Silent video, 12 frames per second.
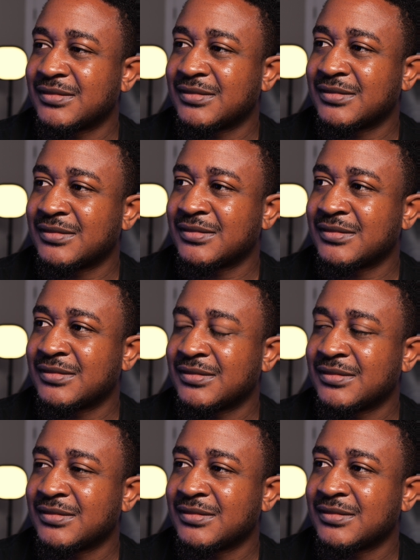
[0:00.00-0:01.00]

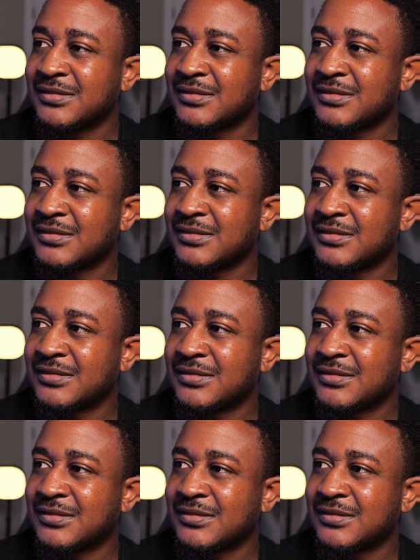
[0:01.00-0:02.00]

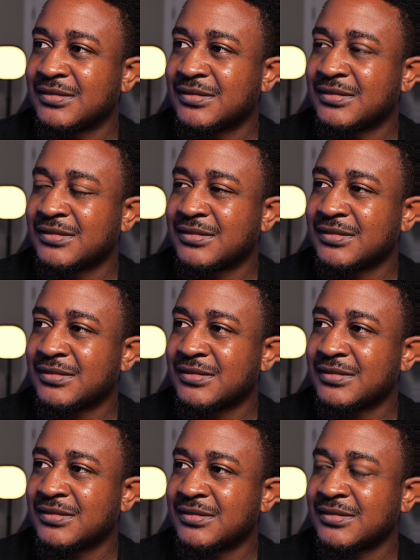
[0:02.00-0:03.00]

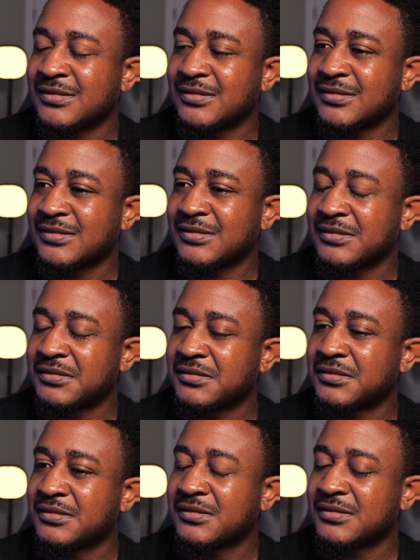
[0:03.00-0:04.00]

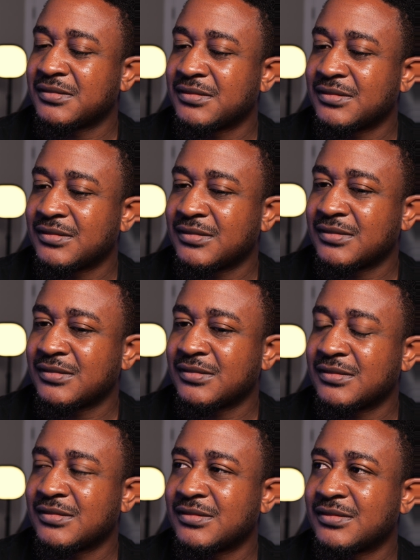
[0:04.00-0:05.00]

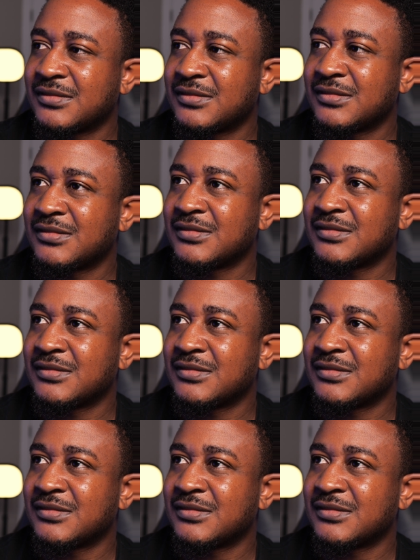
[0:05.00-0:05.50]
(silent)